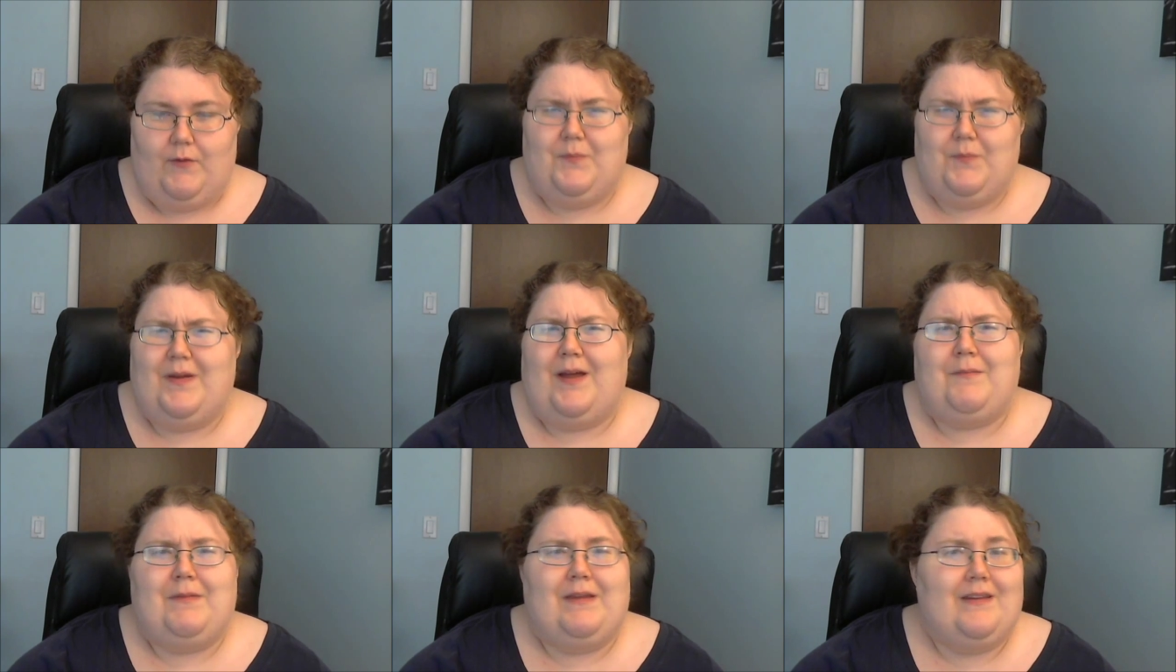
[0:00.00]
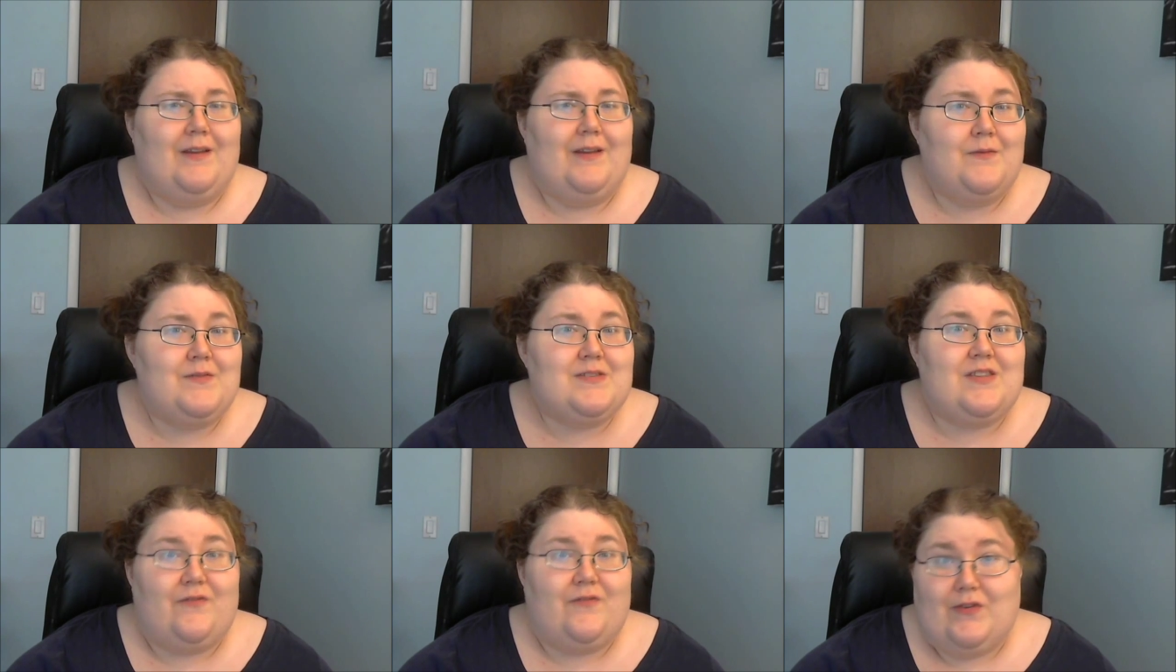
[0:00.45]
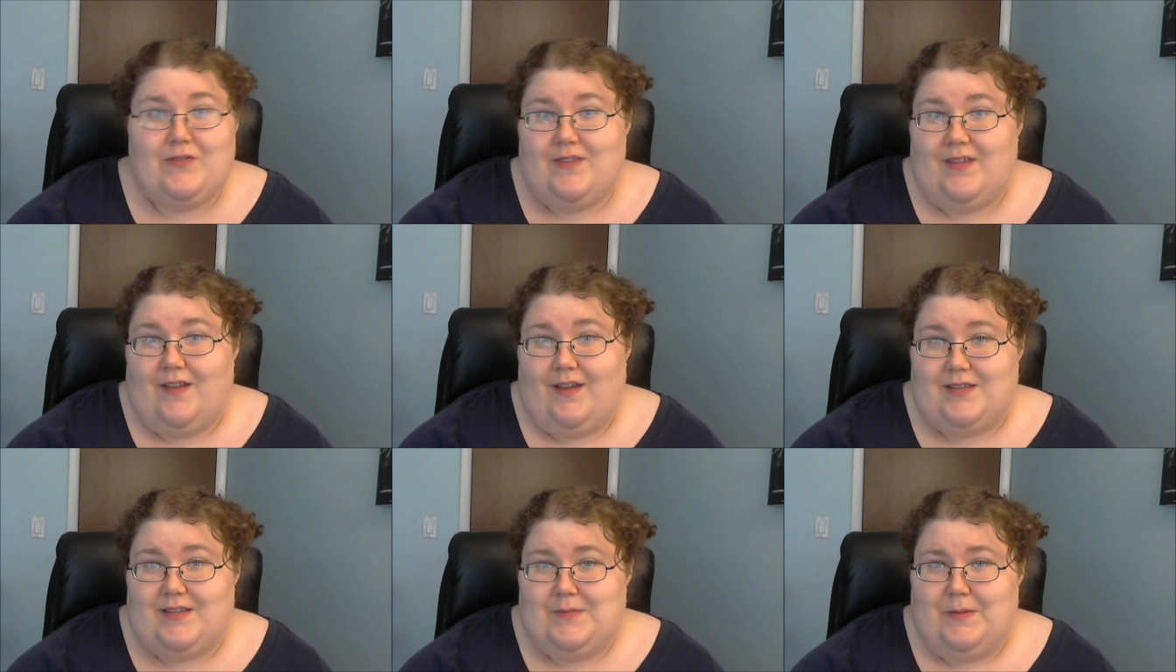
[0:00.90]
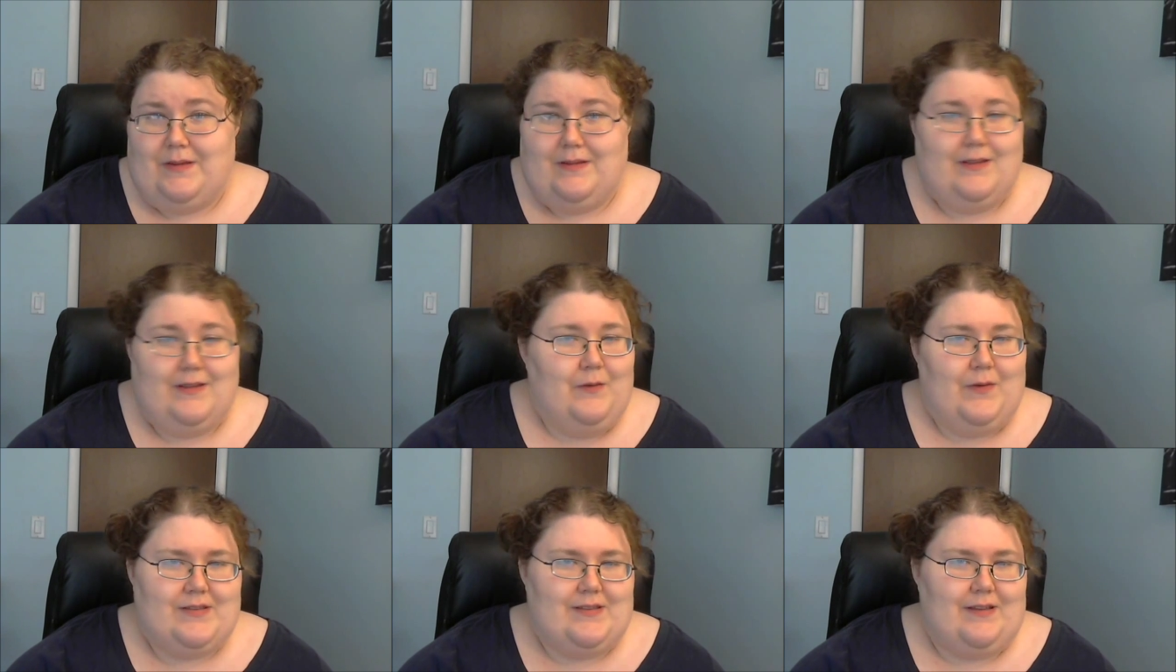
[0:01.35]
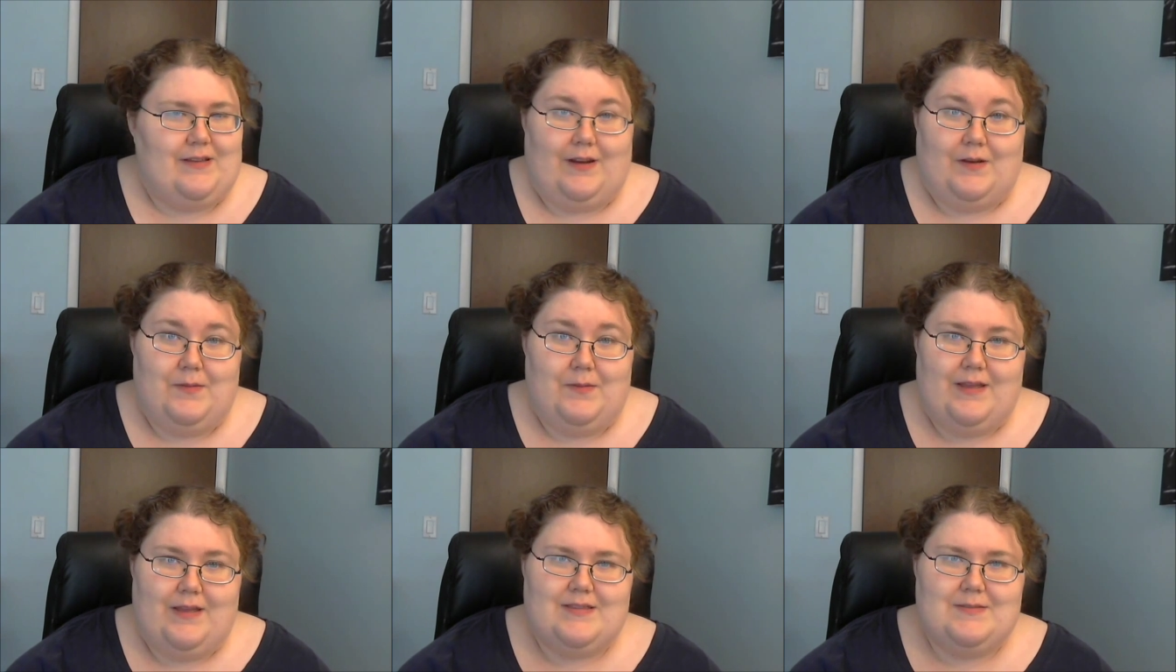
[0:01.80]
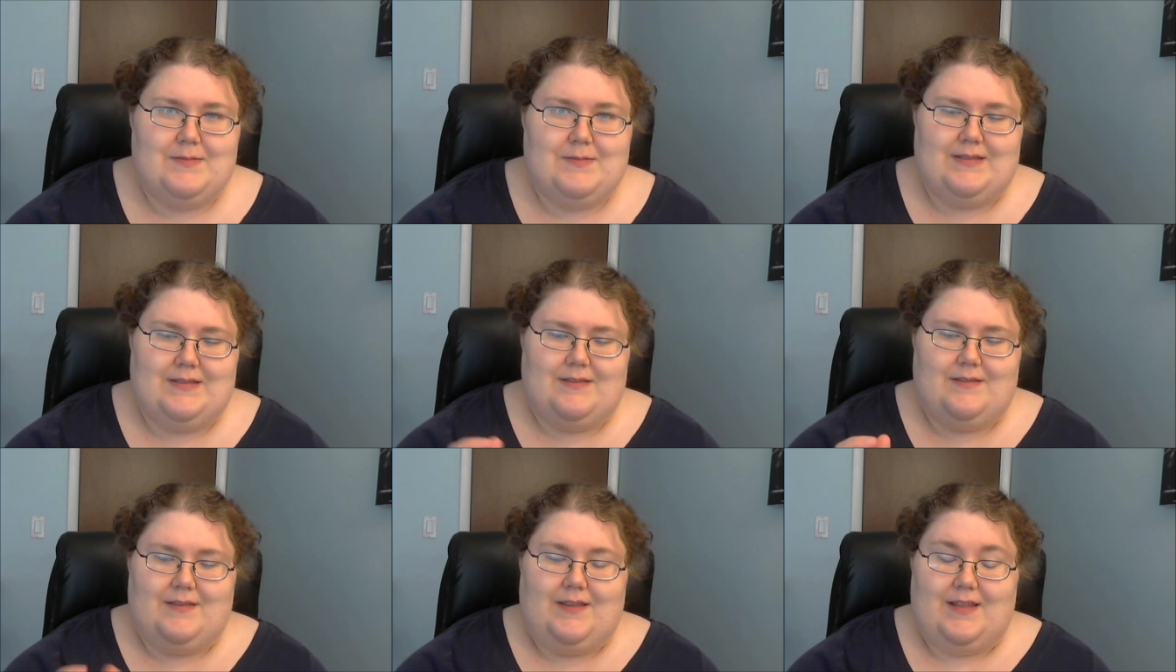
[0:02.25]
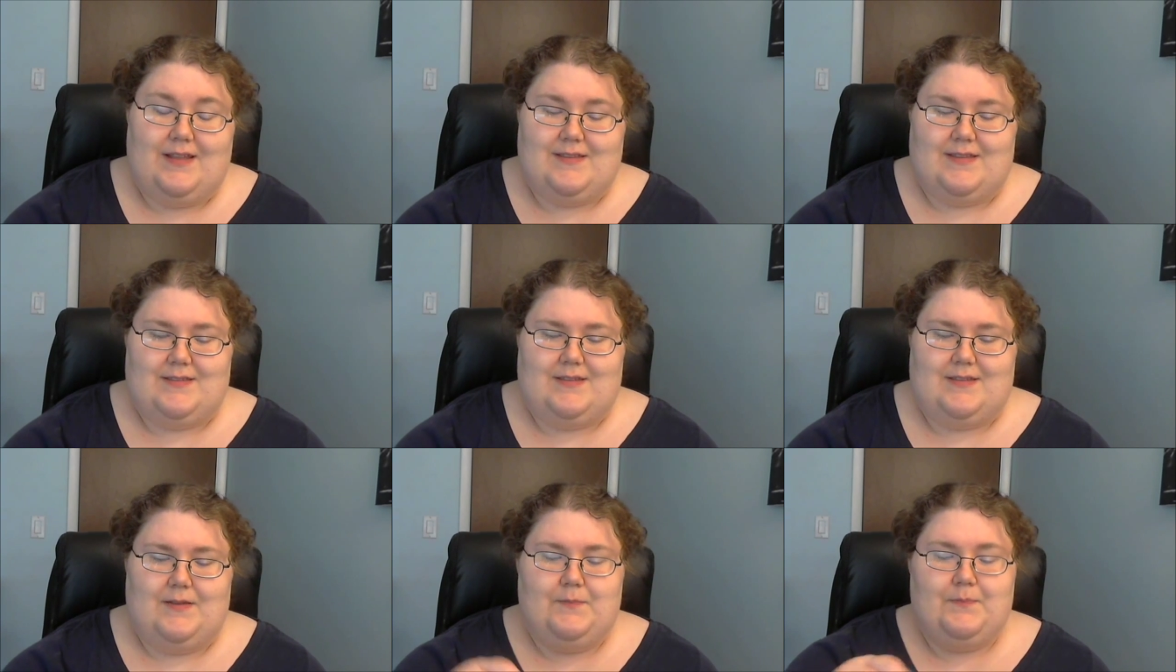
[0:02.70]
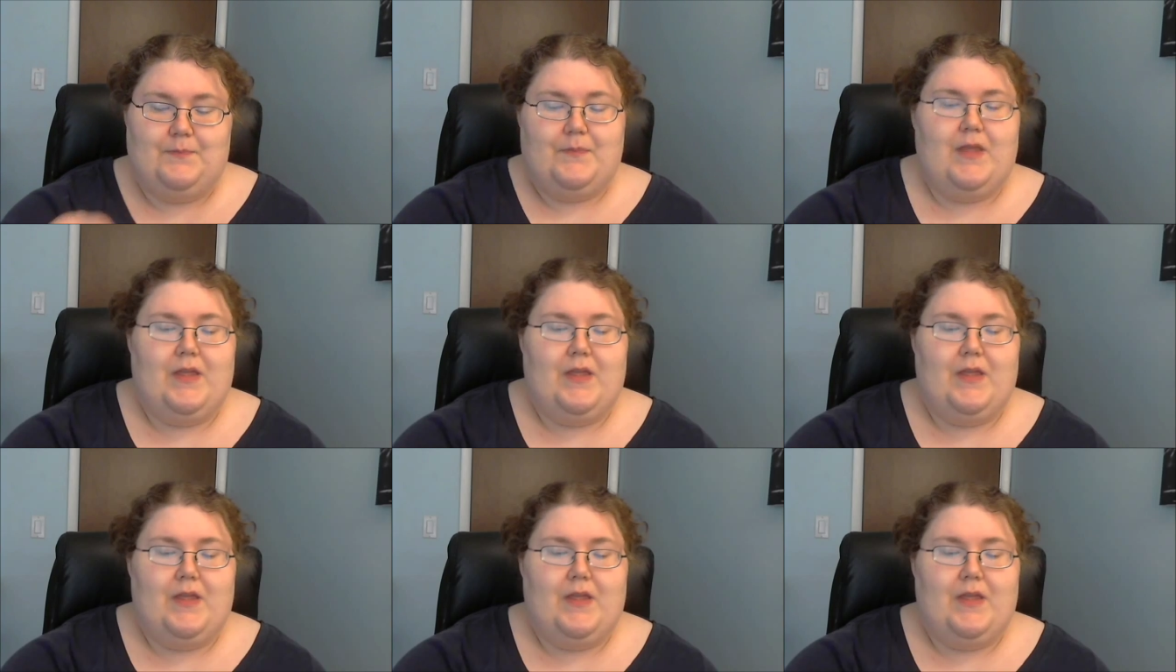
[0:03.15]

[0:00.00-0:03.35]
But I mean, it was the first thing I spun. It wasn't going to be consistent.